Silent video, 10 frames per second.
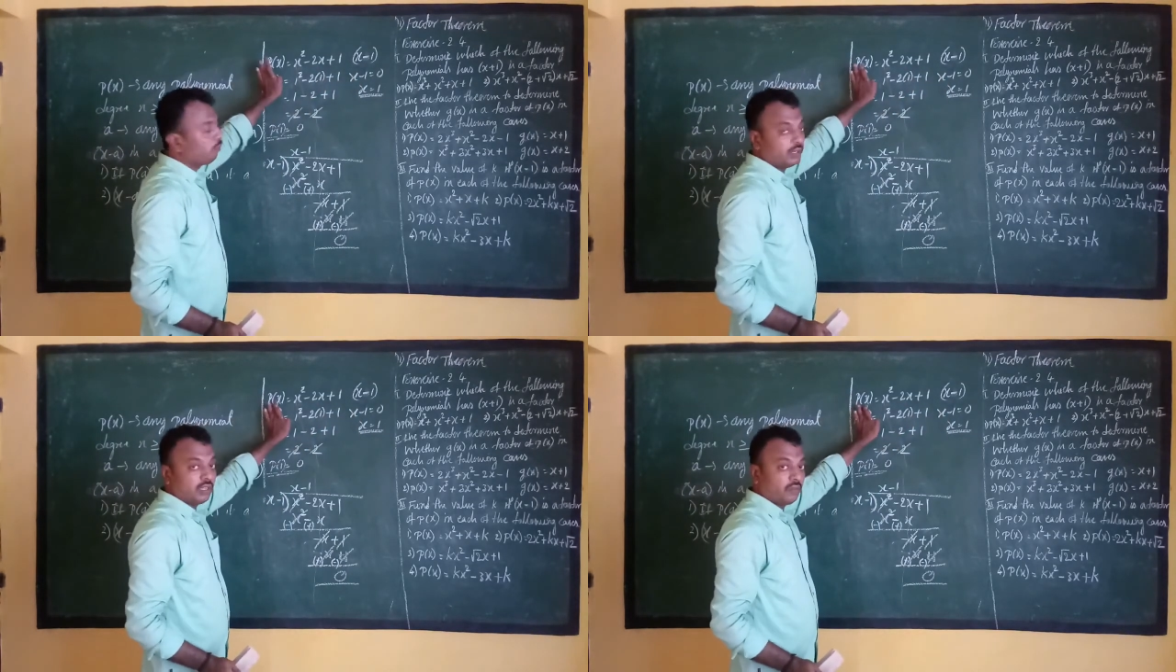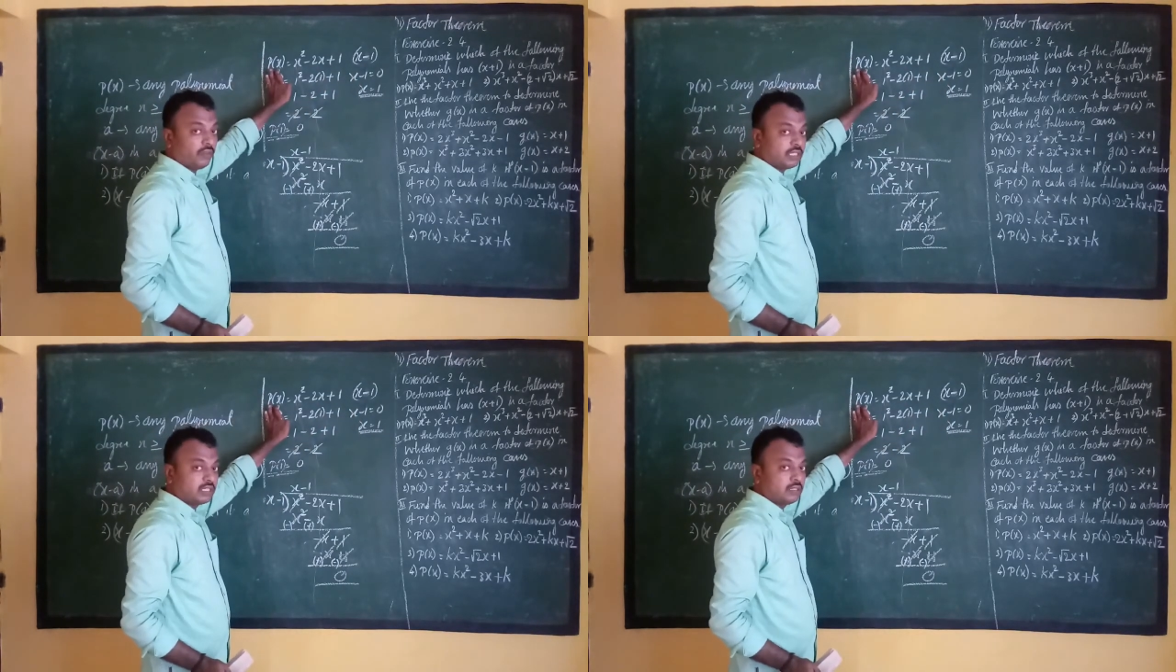p of
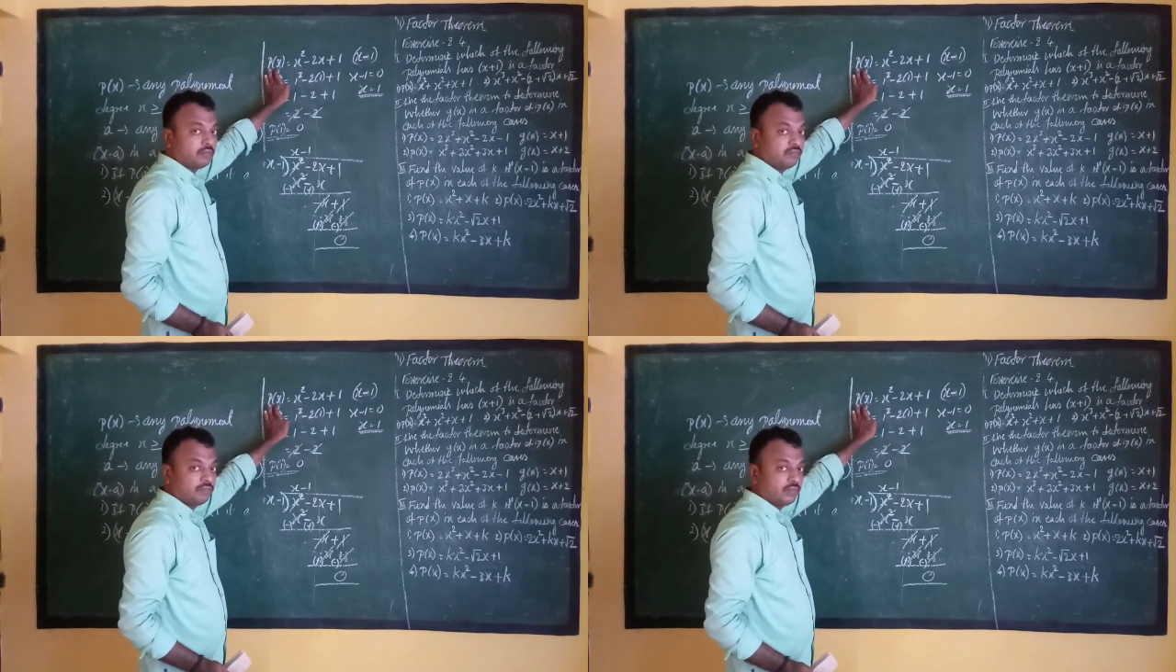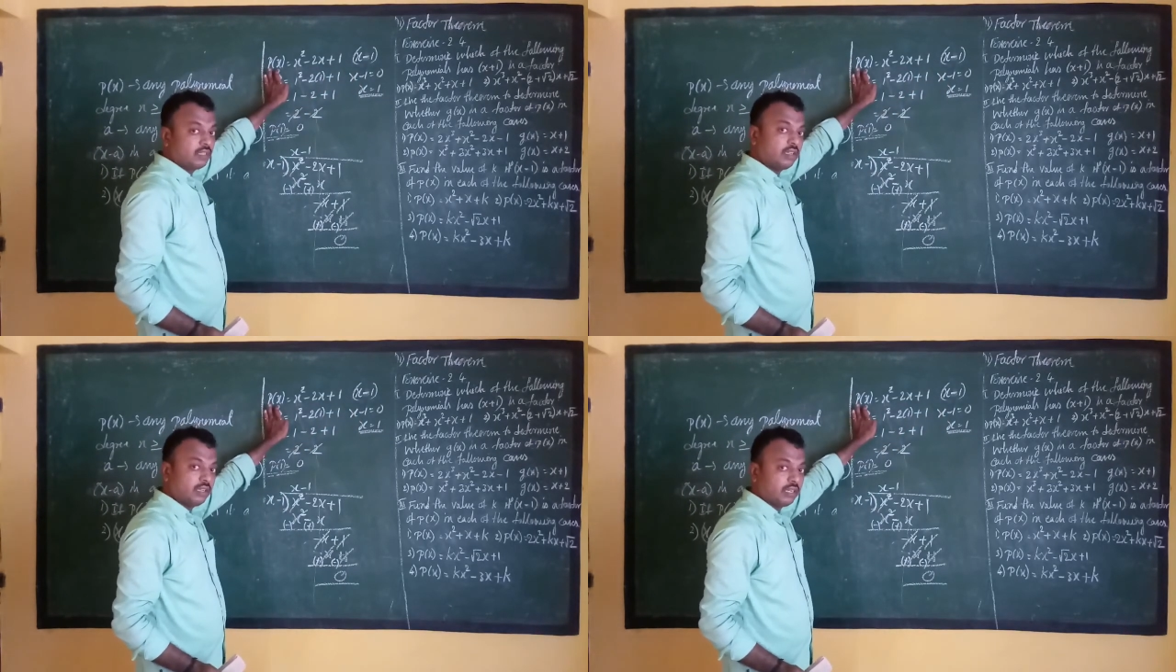x.
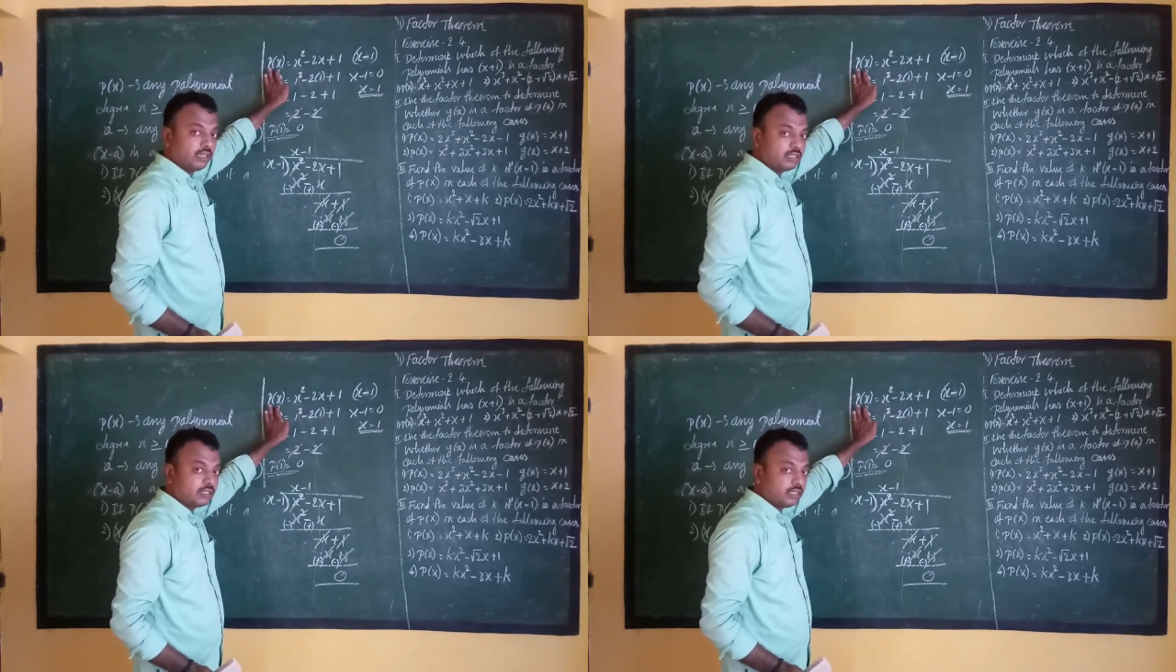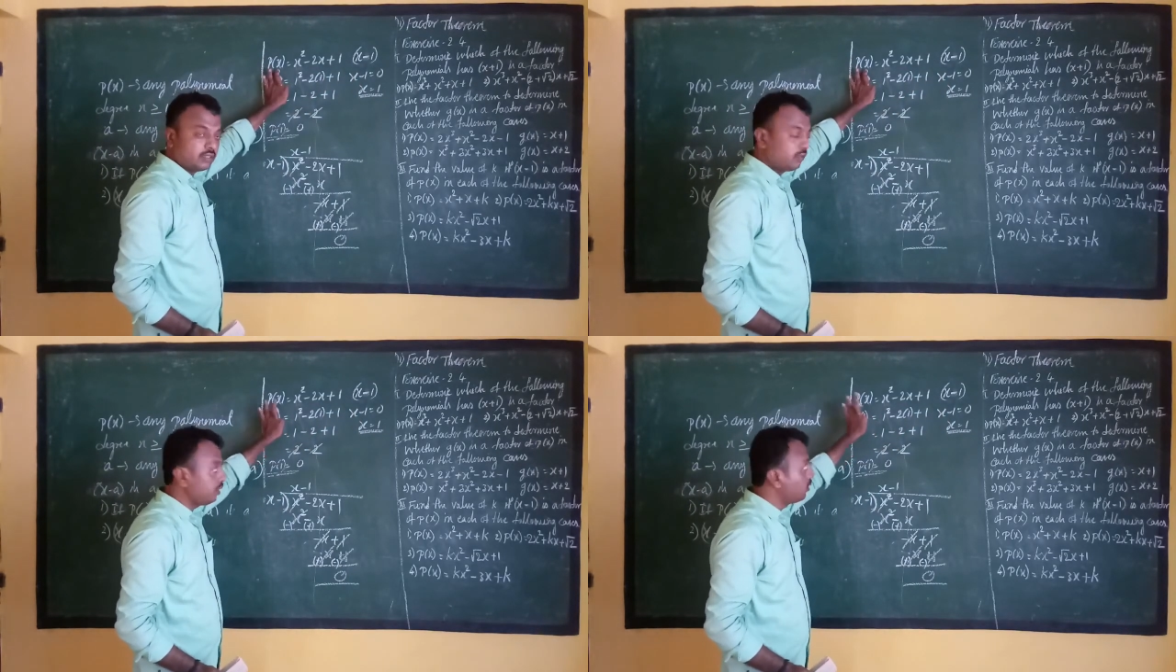I understand
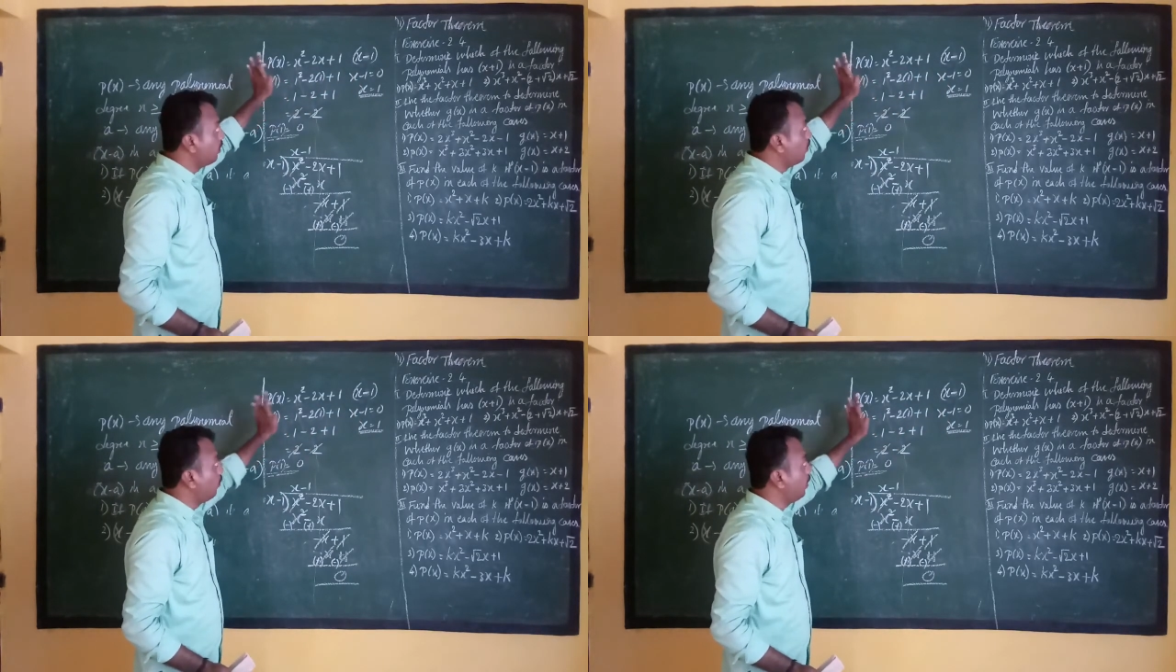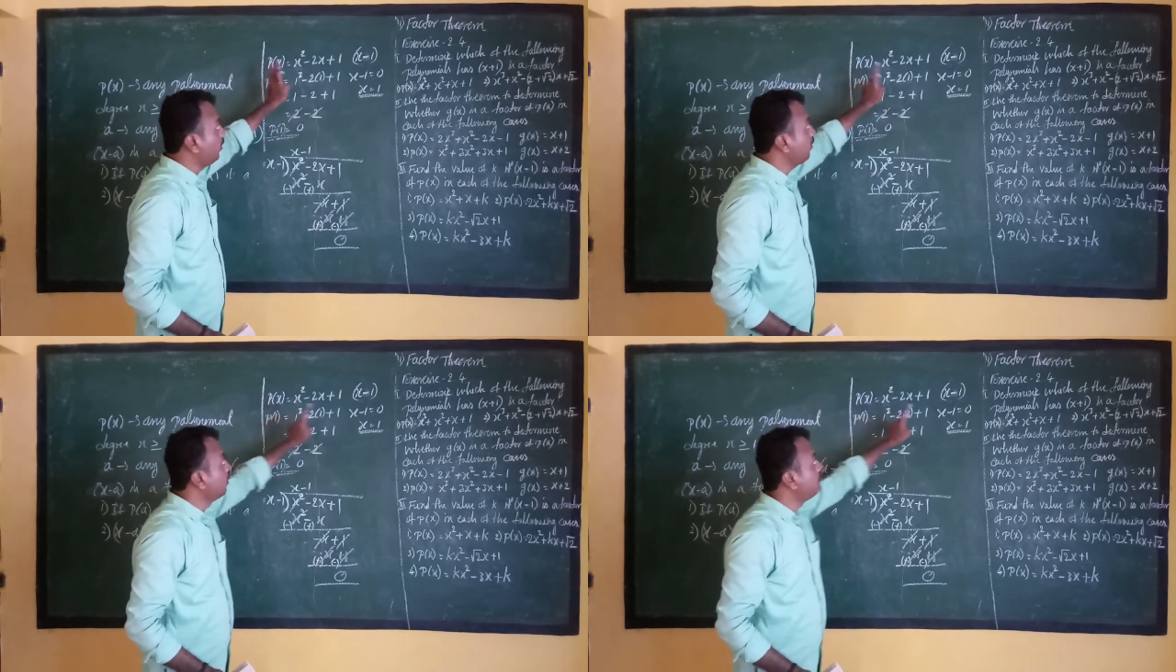students?
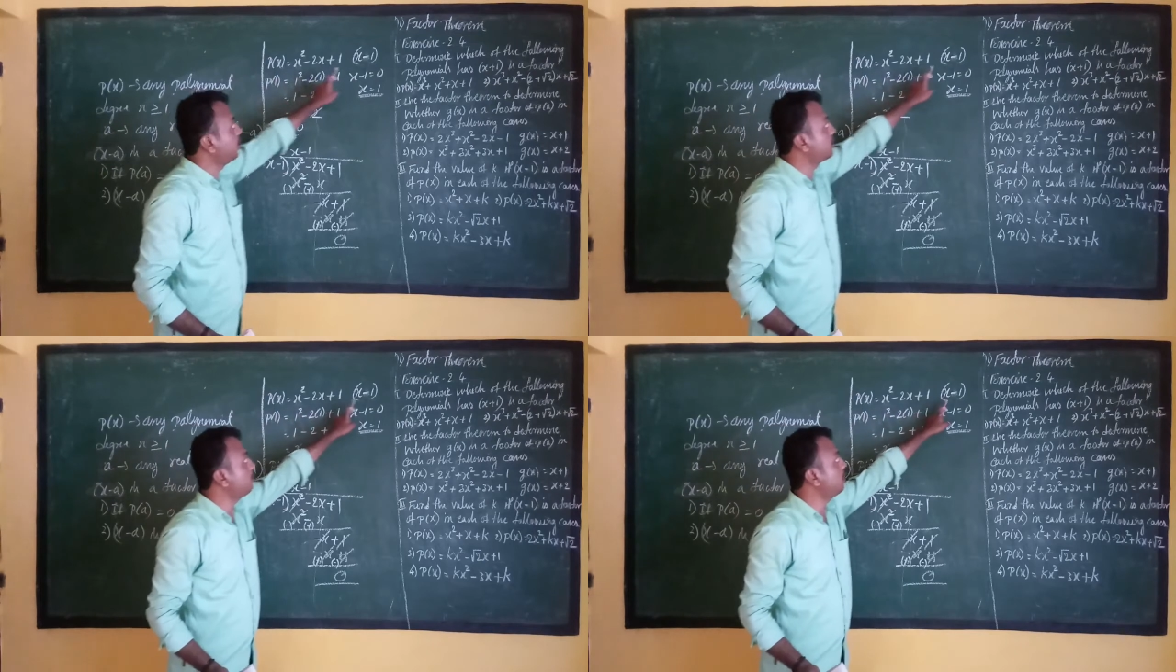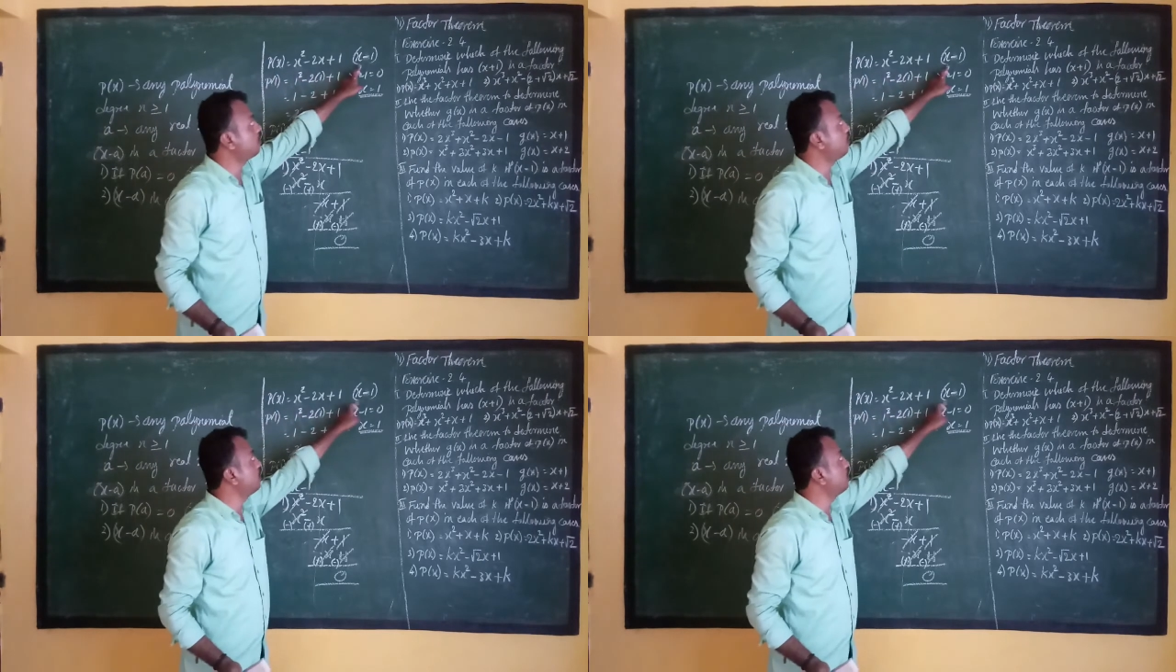When x minus 1